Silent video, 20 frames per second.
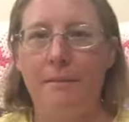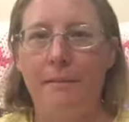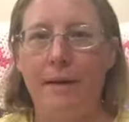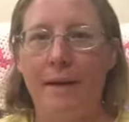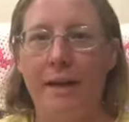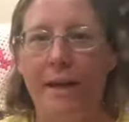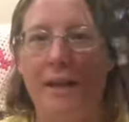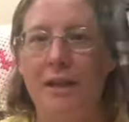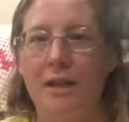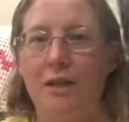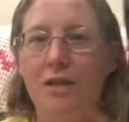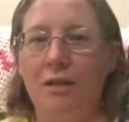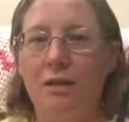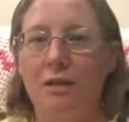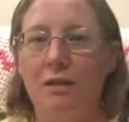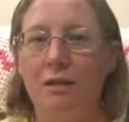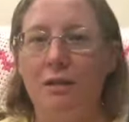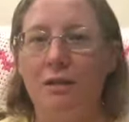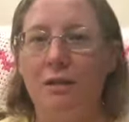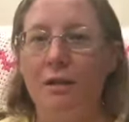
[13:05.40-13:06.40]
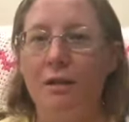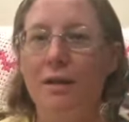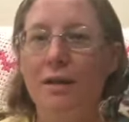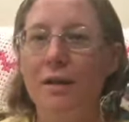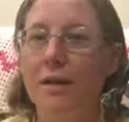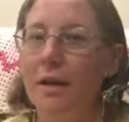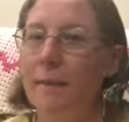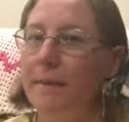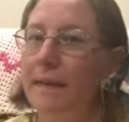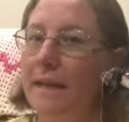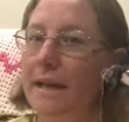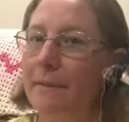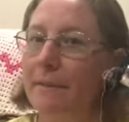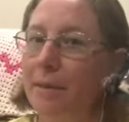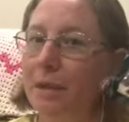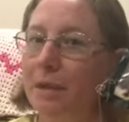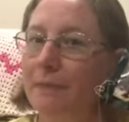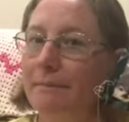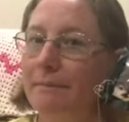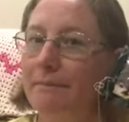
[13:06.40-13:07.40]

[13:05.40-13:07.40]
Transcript: bag, and it's got my name on it.